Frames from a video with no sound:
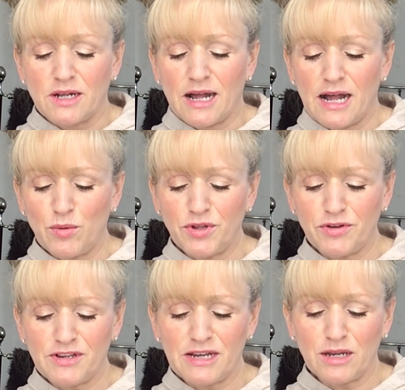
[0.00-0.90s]
How are
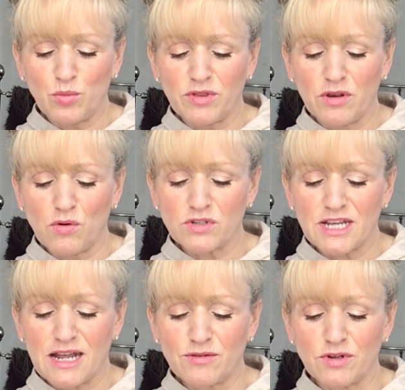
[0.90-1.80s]
you dealing with
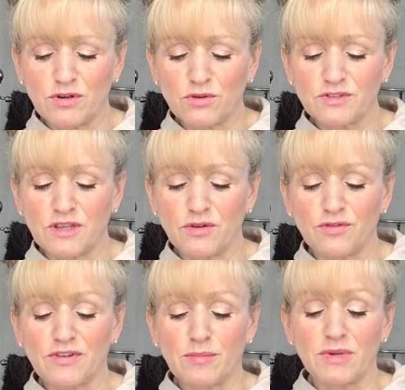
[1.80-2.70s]
lockdown and not seeing your
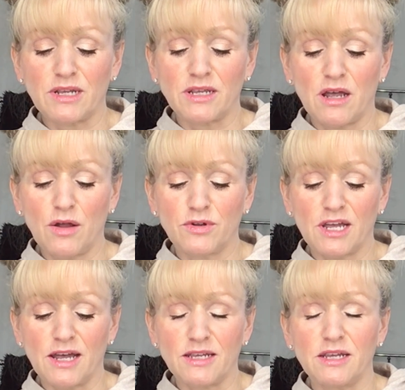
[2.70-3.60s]
family?
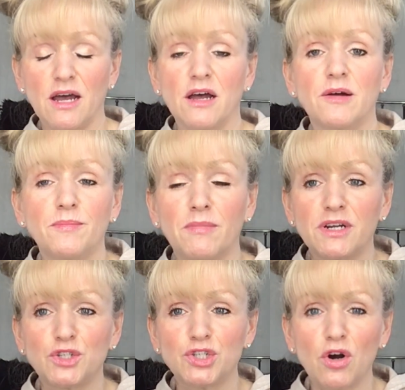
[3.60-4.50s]
Okay,
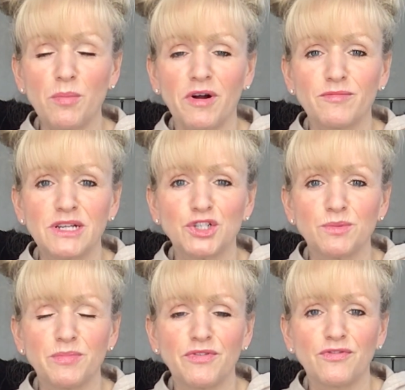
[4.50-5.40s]
my job I've
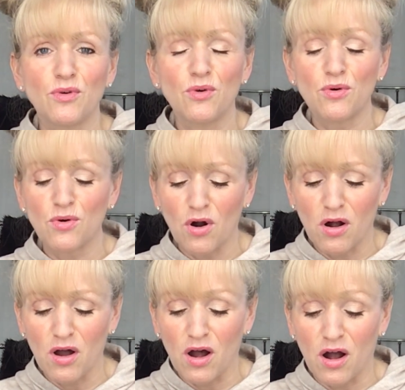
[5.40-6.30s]
mentioned before,
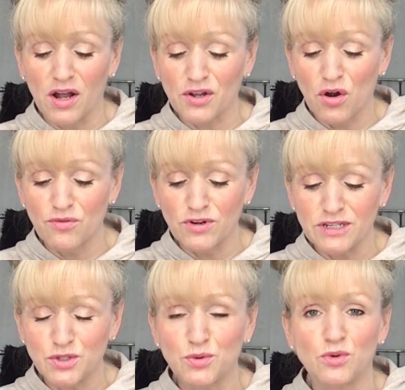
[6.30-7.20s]
I can't
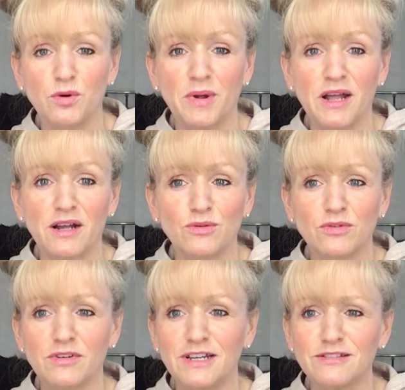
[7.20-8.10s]
really talk about.
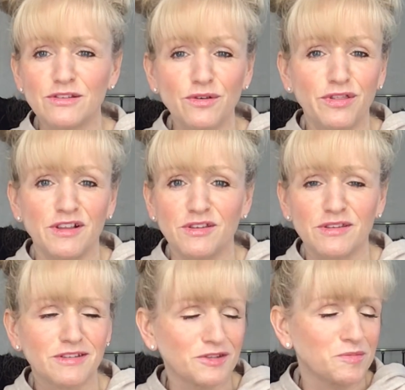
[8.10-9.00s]
It's
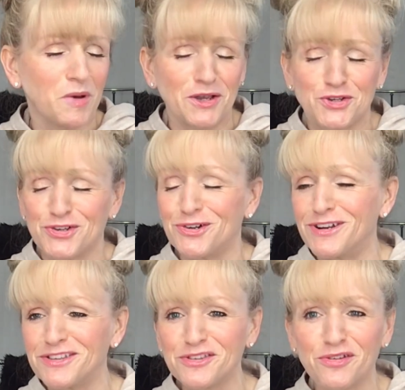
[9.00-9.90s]
nothing special,
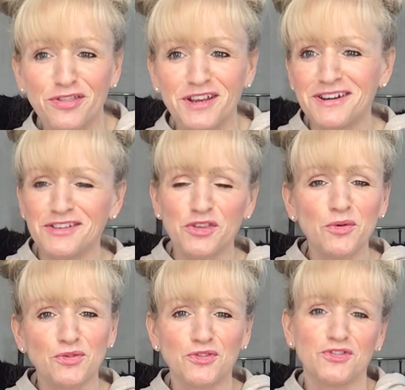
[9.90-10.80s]
it's
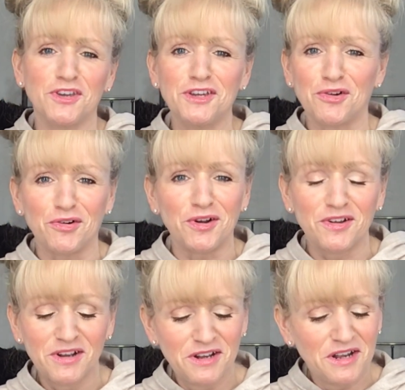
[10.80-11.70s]
no
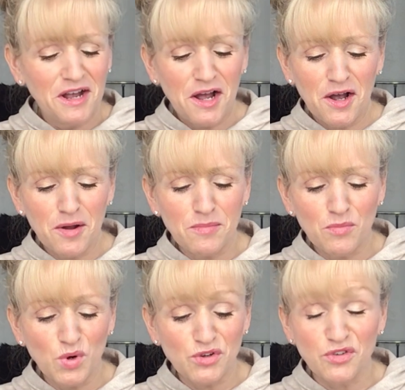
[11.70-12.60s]
secret.
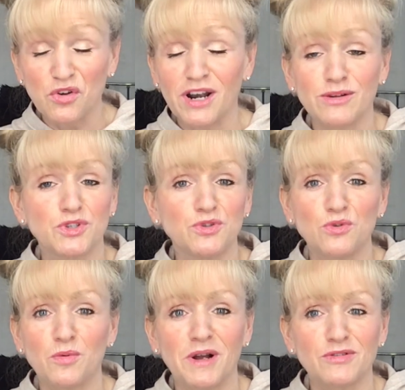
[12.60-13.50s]
We're just not allowed to
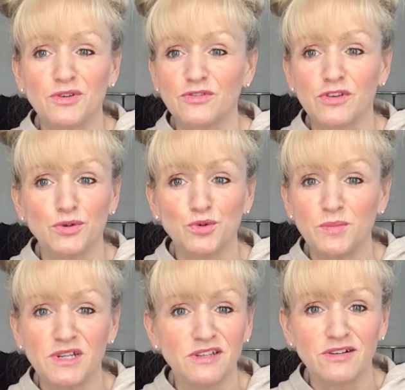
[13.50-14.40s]
talk about it on social
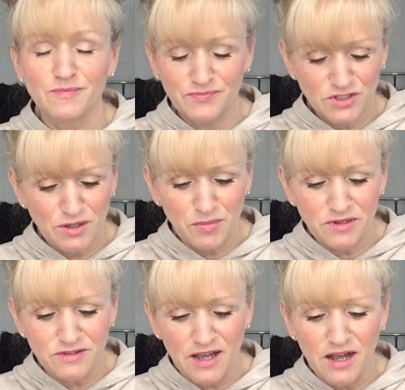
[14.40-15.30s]
media. Simple
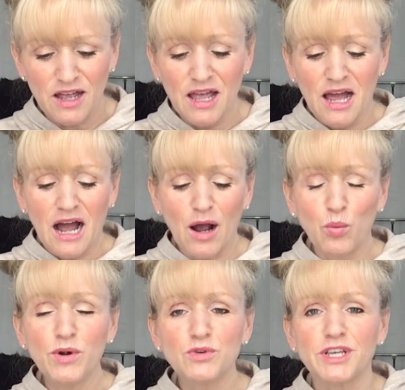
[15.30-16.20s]
as that. I
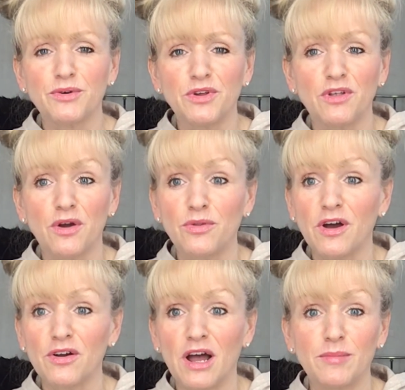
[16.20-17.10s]
will tell you though
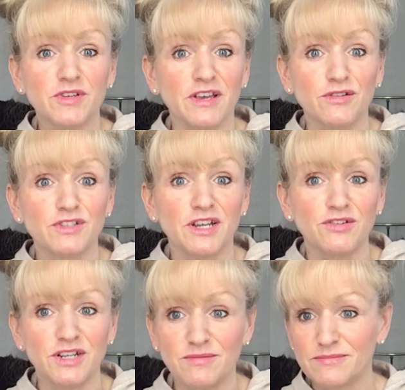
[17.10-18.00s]
that I'm a
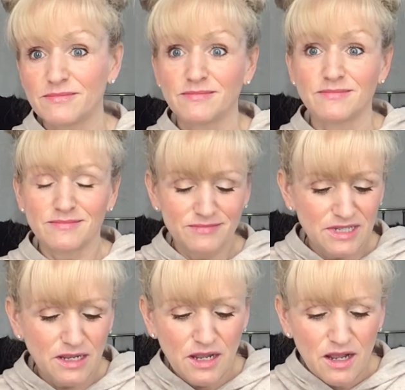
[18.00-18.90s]
secretary.
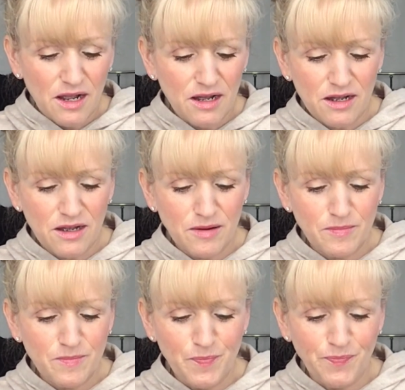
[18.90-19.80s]

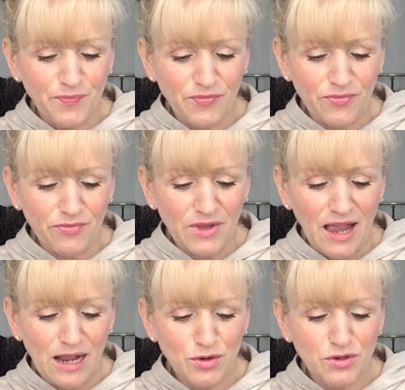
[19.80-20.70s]

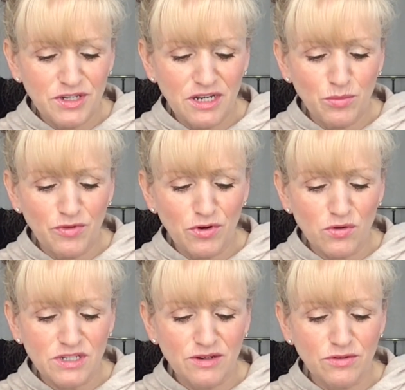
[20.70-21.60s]
How are you dealing with
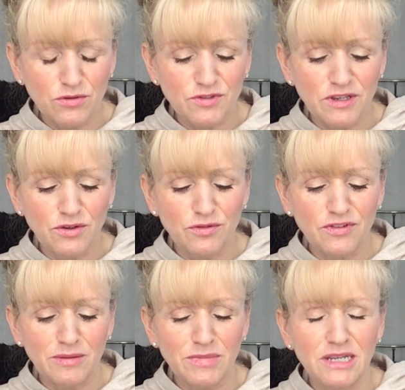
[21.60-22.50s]
lockdown and not seeing your
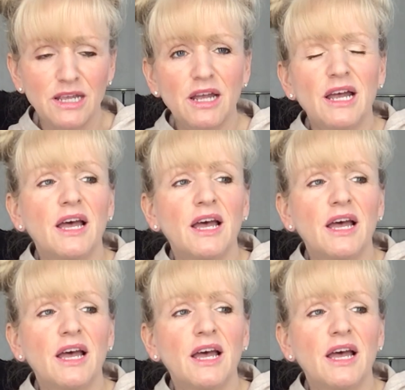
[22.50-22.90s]
family?